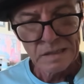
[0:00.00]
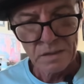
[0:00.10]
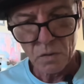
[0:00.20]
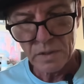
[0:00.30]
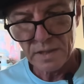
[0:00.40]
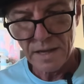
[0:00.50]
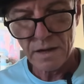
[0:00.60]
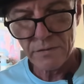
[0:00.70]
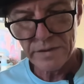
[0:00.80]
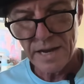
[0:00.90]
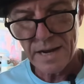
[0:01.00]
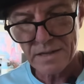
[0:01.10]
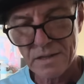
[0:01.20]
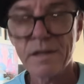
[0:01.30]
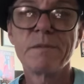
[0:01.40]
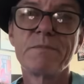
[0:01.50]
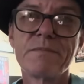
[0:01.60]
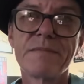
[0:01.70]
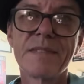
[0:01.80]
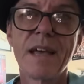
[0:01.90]
Tony, lay off the accent.
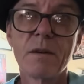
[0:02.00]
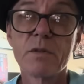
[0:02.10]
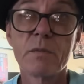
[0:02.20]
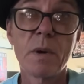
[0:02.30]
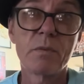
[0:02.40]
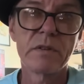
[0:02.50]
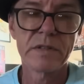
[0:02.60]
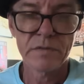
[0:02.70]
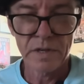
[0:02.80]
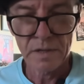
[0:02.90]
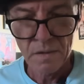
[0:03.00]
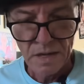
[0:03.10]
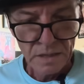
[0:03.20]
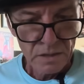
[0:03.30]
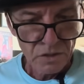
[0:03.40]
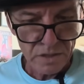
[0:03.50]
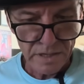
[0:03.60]
Yeah, it was from my previous video. Just